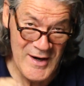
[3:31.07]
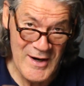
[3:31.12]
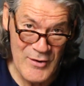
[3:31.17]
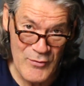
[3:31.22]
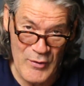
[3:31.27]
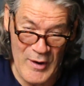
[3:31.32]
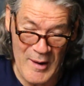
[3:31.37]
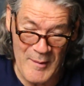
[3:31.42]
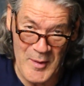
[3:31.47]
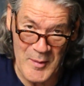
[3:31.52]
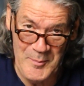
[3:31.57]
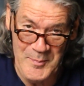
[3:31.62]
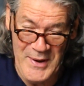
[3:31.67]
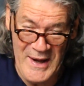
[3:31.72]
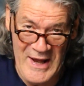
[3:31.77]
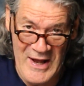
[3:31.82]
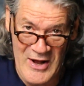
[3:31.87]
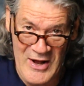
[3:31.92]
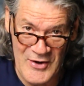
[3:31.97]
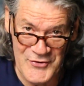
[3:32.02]
Robert
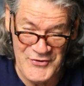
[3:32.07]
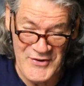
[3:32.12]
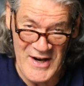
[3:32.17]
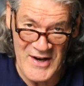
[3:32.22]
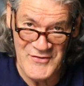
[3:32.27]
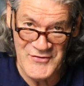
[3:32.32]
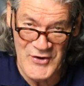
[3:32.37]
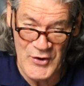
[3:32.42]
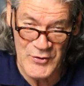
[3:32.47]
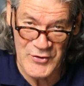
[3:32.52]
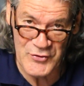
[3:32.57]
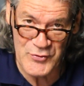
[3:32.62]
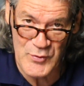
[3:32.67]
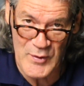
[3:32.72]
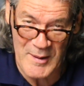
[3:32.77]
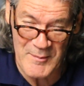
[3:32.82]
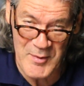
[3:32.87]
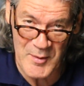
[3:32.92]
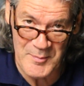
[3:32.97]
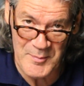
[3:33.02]
Powell signs on as
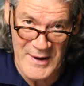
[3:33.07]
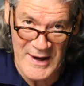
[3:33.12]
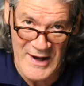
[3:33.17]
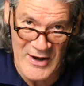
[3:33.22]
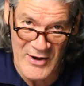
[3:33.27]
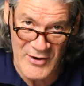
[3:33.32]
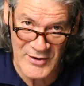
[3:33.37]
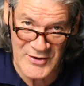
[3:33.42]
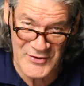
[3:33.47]
Robert Powell